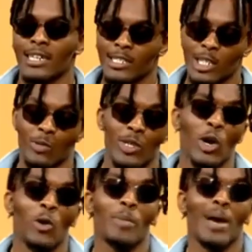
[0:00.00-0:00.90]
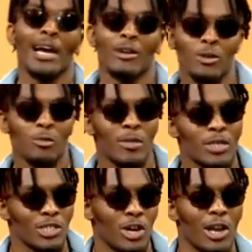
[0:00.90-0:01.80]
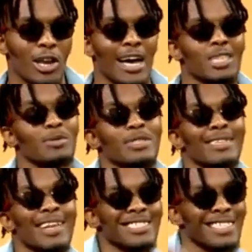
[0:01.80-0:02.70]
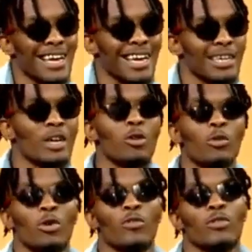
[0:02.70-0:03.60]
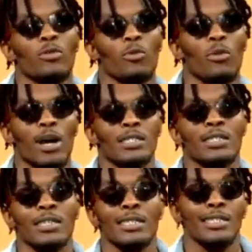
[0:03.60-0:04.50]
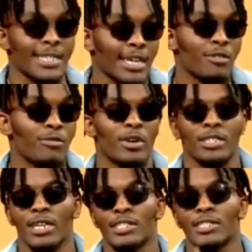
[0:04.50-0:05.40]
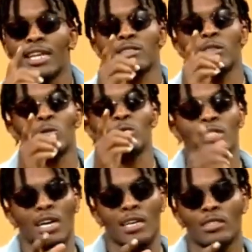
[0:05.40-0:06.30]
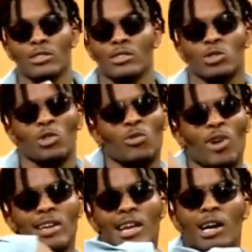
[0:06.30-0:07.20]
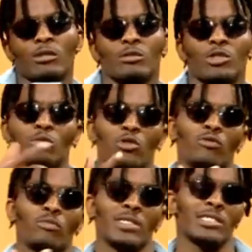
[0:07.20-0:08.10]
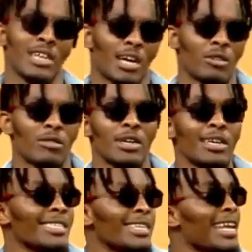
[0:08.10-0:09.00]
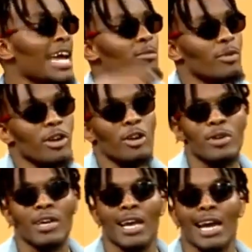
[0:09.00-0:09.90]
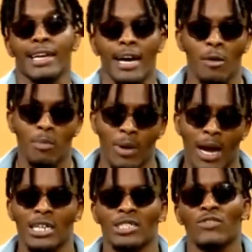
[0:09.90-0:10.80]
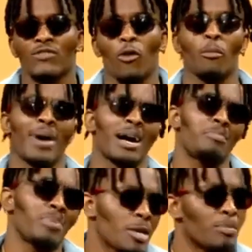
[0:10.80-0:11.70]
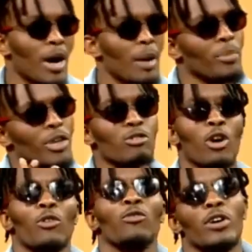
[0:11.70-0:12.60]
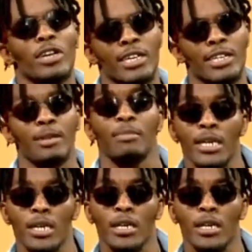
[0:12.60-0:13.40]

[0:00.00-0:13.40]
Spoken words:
Till we go back home and it's all lies. But the next line, word from the wise. To get rich, there's an absolute science. You can run down to movement sound. The library, it got the appliance. For my people, I pray you go further than me.